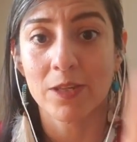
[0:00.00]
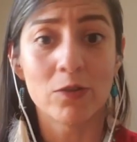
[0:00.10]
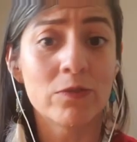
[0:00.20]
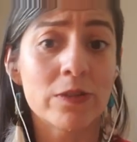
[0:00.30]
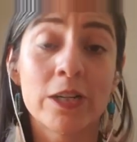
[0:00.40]

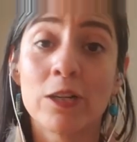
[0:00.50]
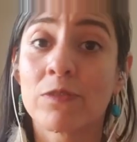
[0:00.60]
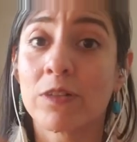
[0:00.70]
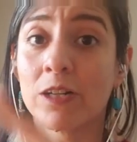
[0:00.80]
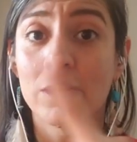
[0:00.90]
Over and
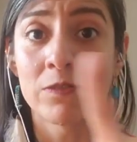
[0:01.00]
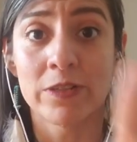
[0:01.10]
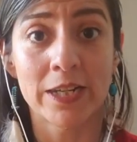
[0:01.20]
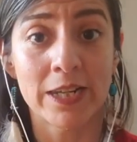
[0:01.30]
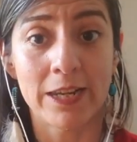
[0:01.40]
over and over
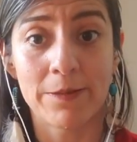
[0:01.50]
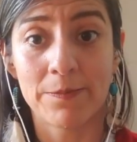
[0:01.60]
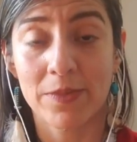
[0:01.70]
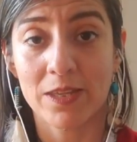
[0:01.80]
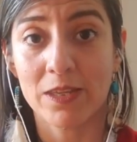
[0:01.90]
again.
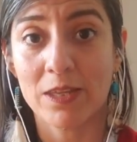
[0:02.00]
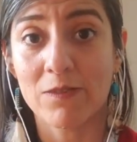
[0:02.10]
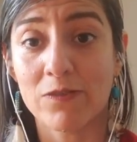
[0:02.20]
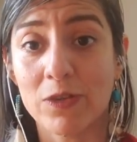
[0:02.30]
If